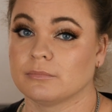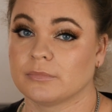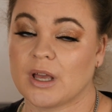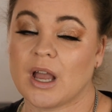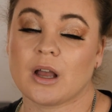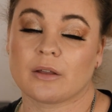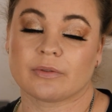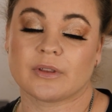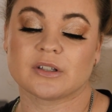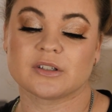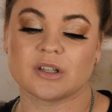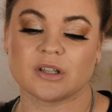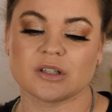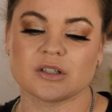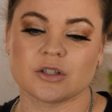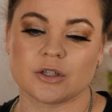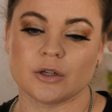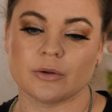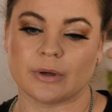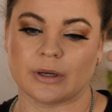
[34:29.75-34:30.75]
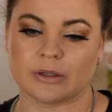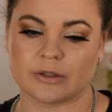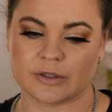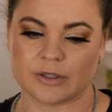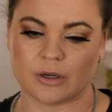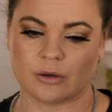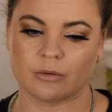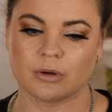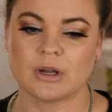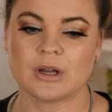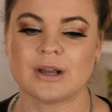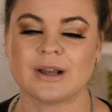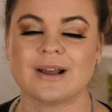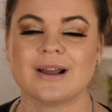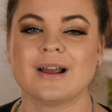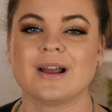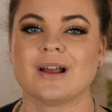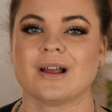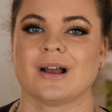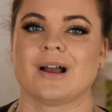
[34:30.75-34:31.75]
Yeah, that's, let's do it. So
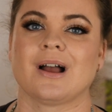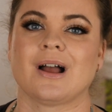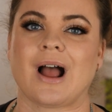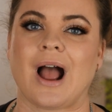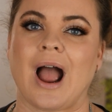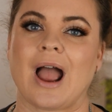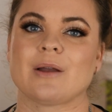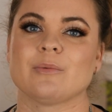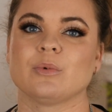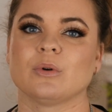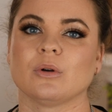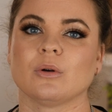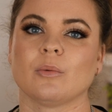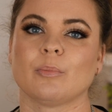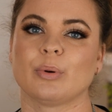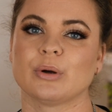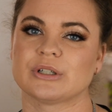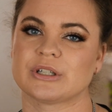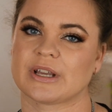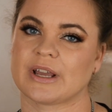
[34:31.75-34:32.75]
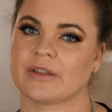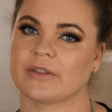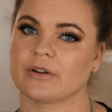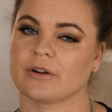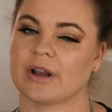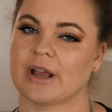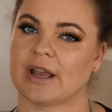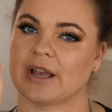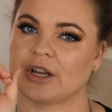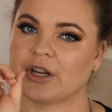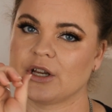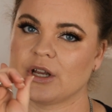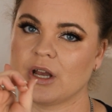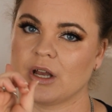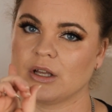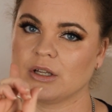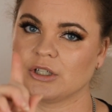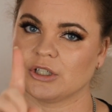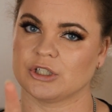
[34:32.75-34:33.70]
I will put together a